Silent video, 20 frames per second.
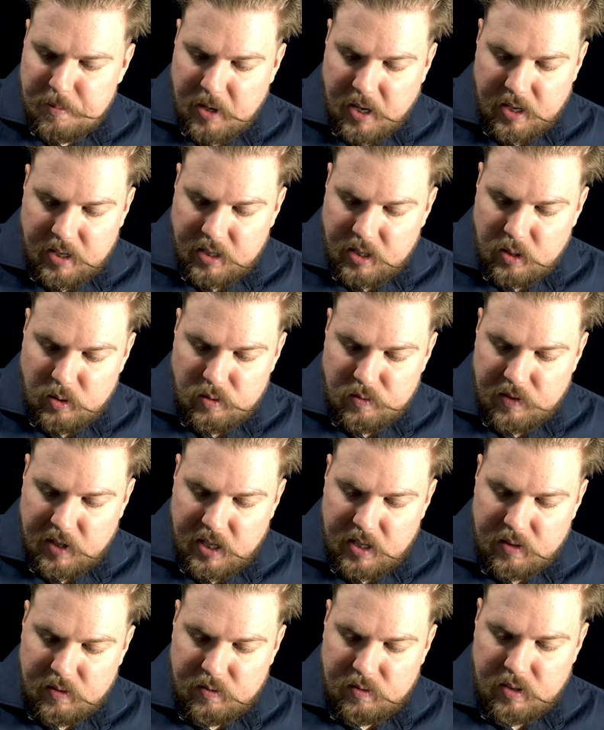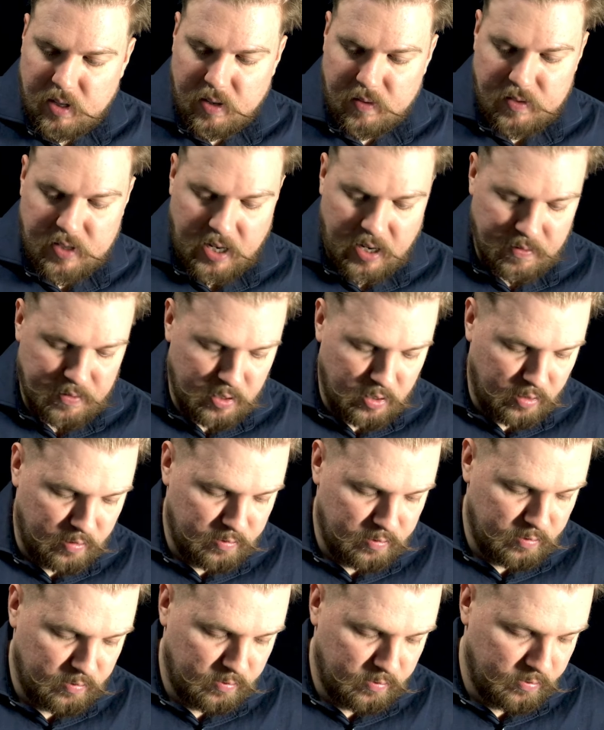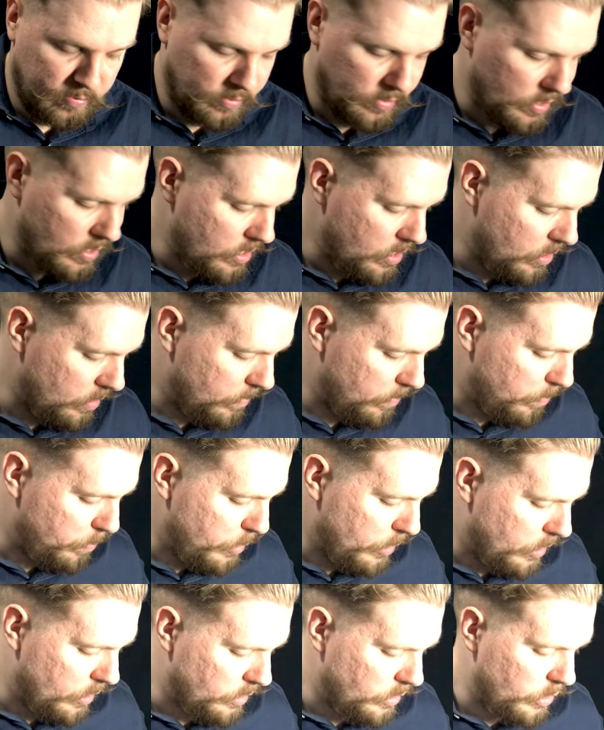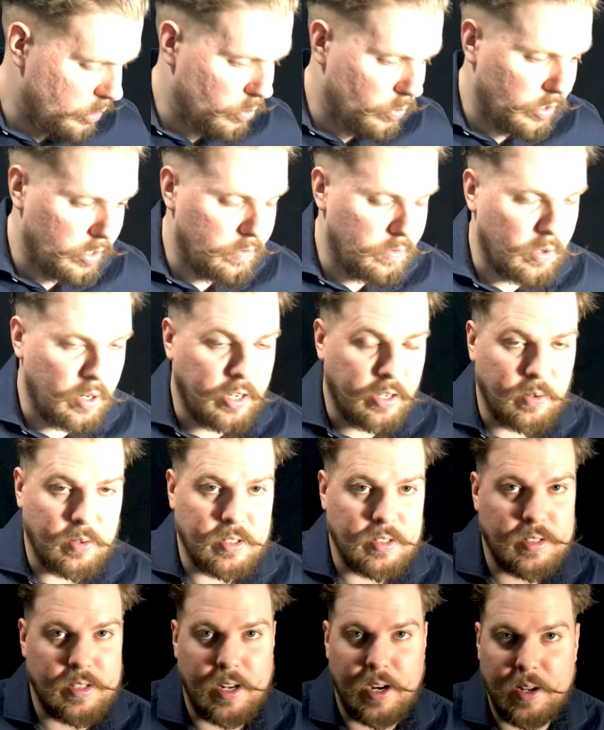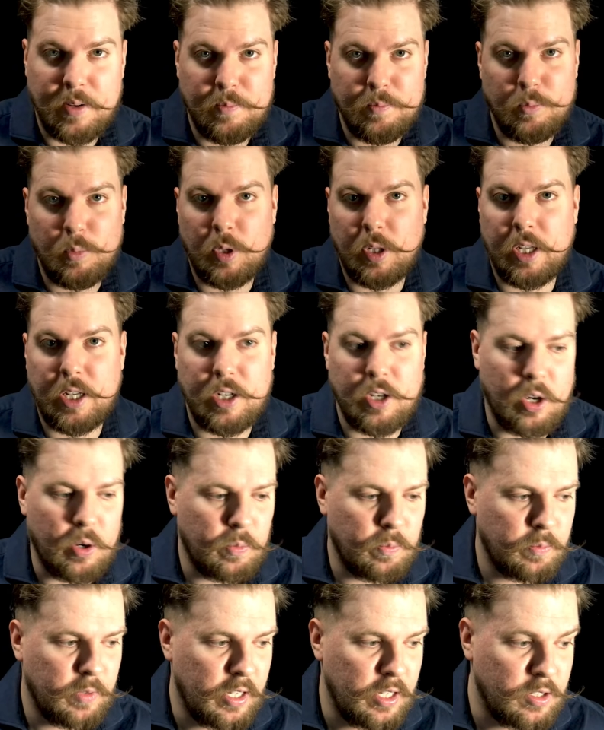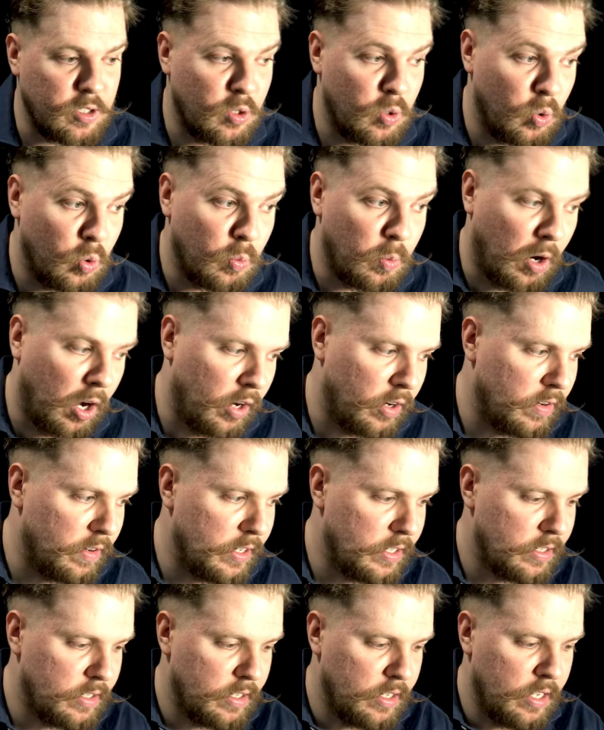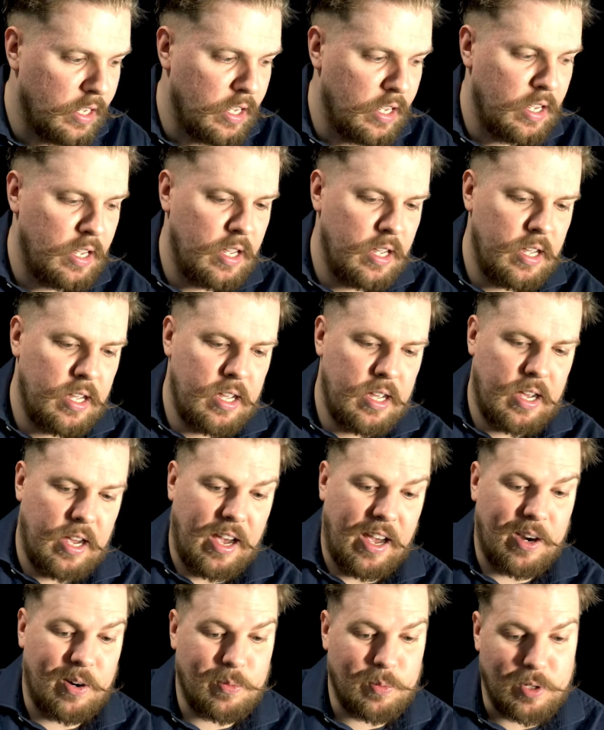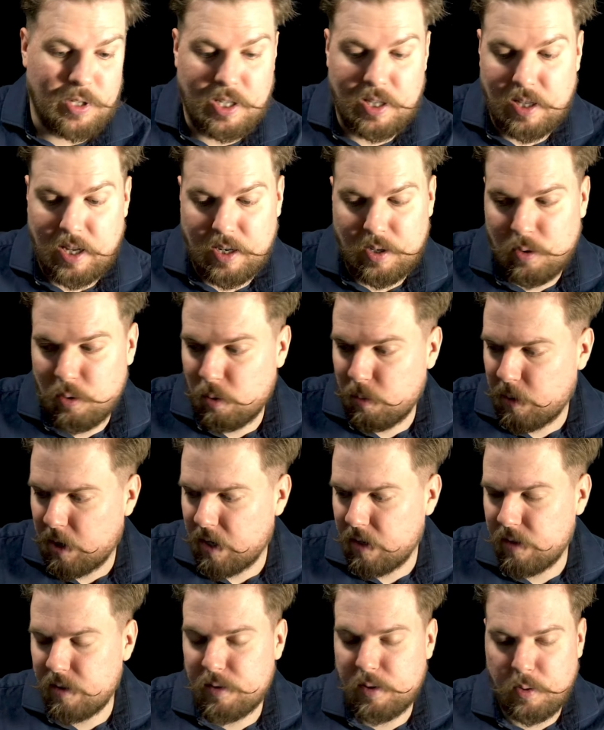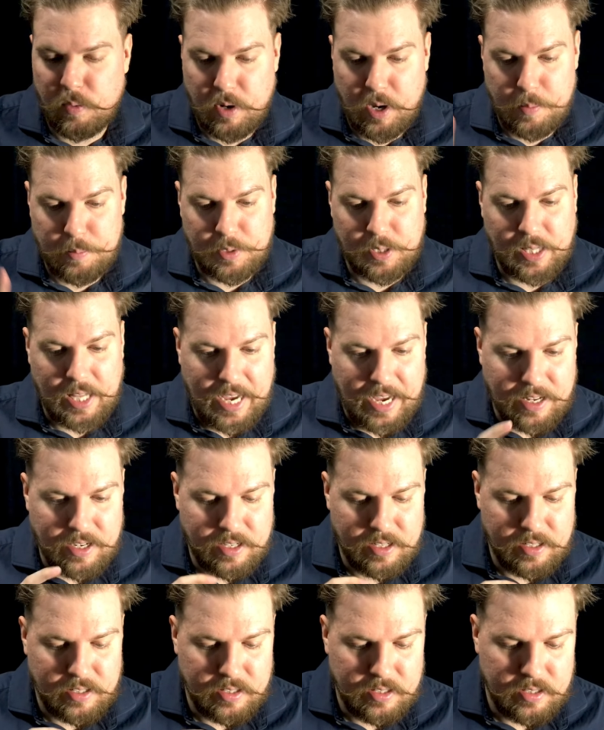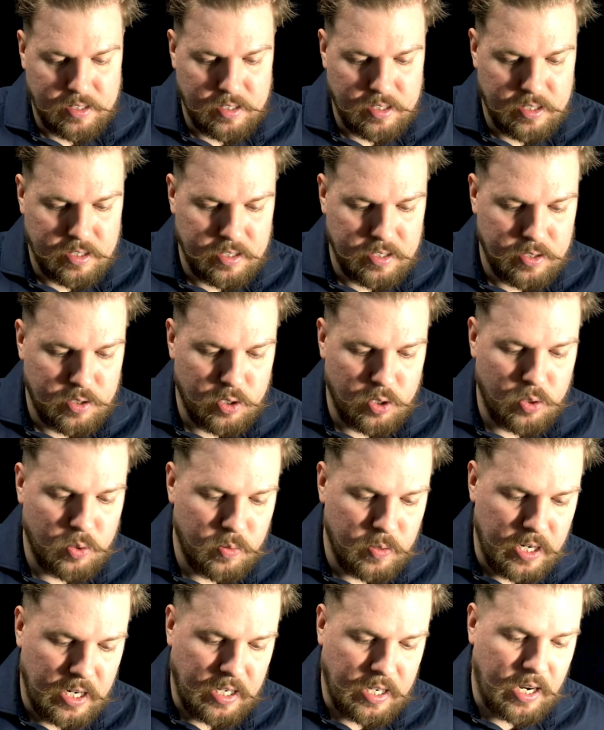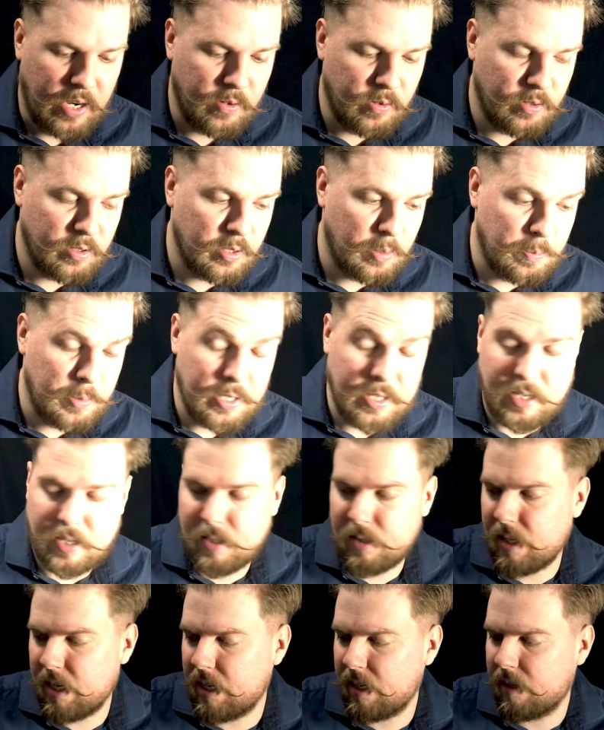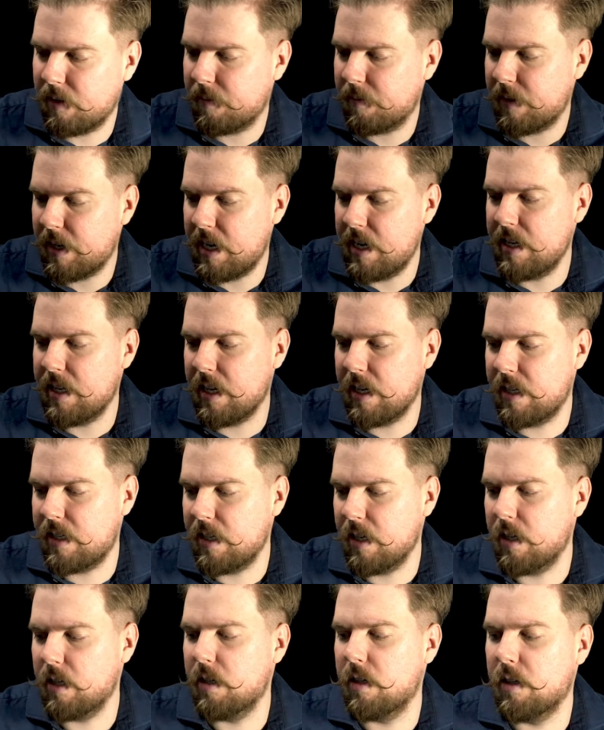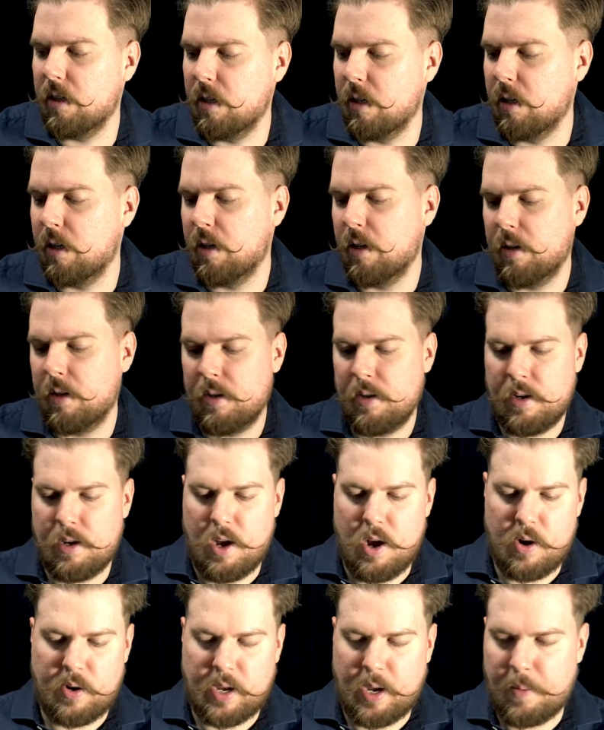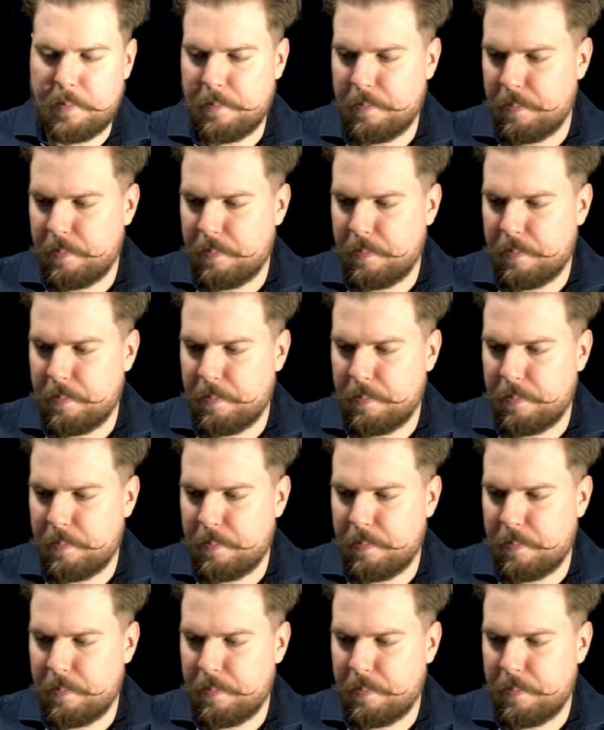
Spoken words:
not a huge fan of Davidoff, because the only fragrance that I really know is Cool Water, and I don't really like Cool Water, so I'm glad to encounter something that I like. 8 out of 10. Okay.